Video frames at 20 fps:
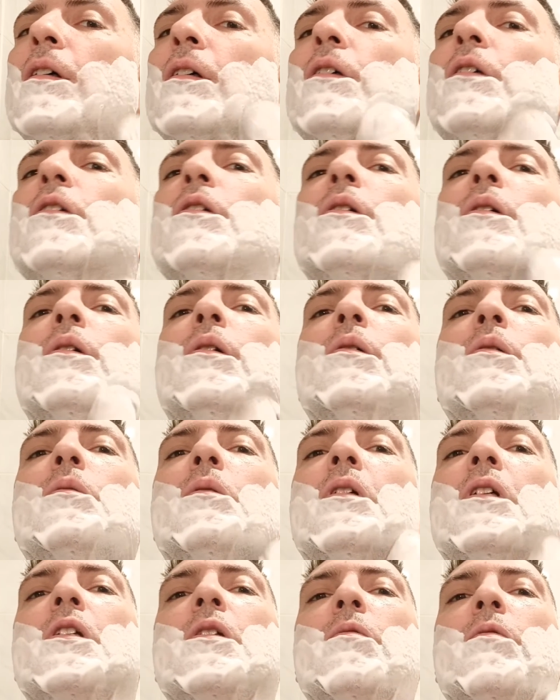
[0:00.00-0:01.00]
So
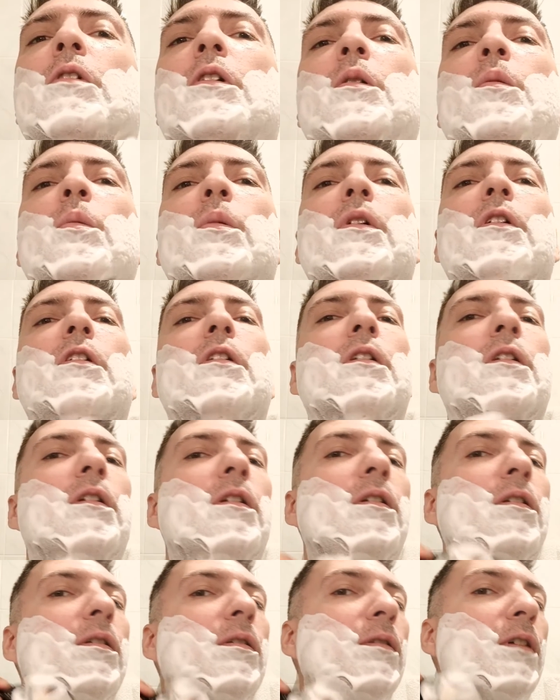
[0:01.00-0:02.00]
this will be
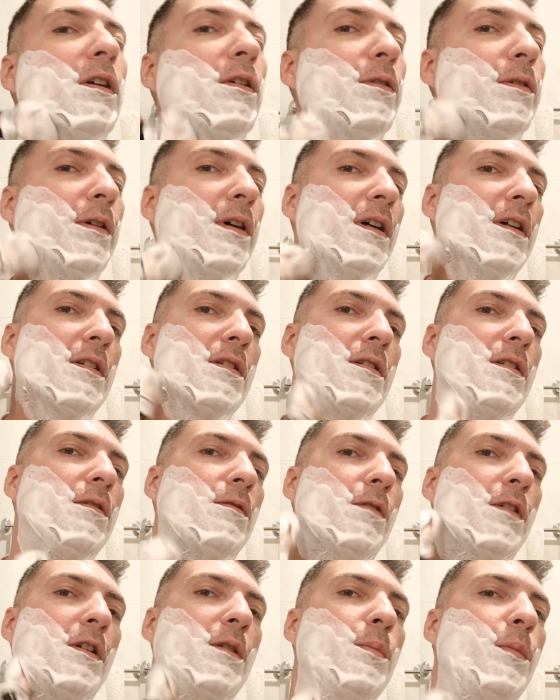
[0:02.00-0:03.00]
very fast and
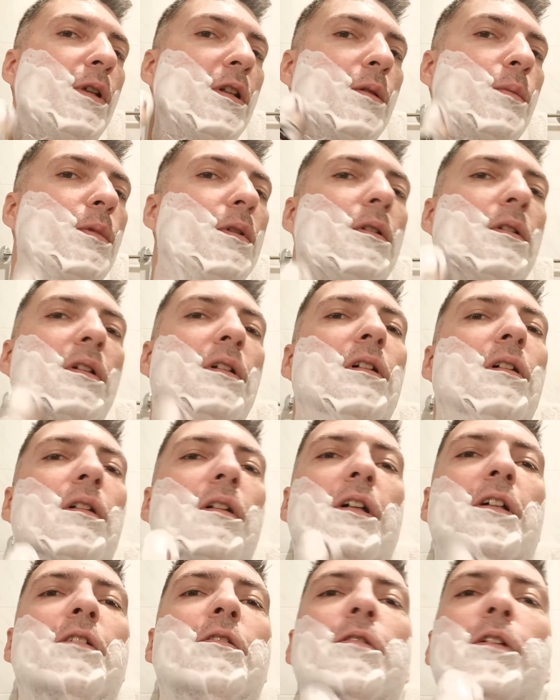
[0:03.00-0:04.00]
very minimal
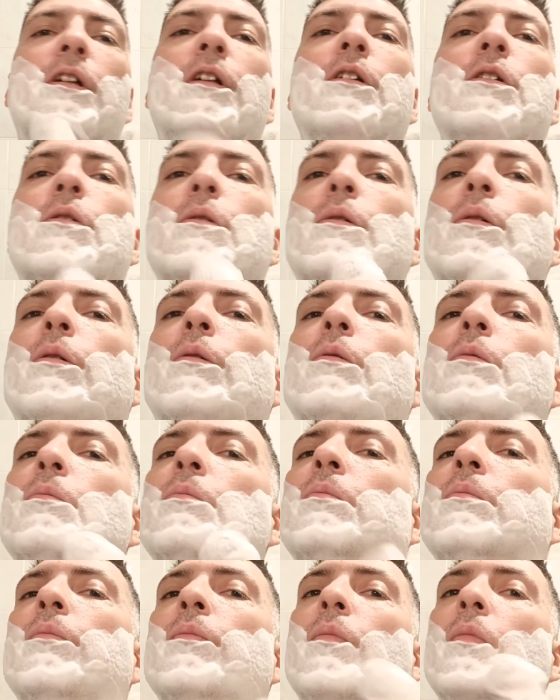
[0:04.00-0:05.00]
lathering, so
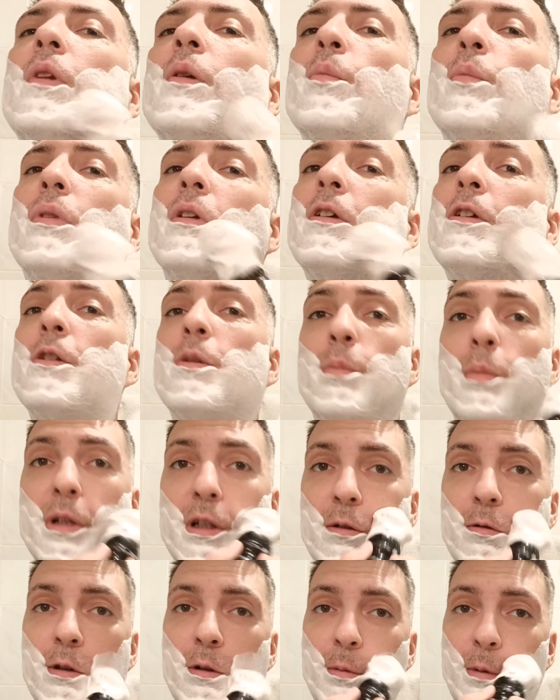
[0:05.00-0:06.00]
please
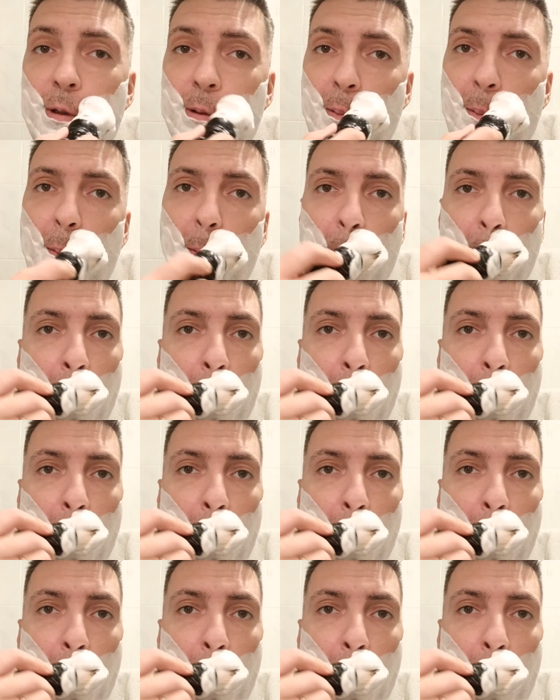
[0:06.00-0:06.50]
bear with me.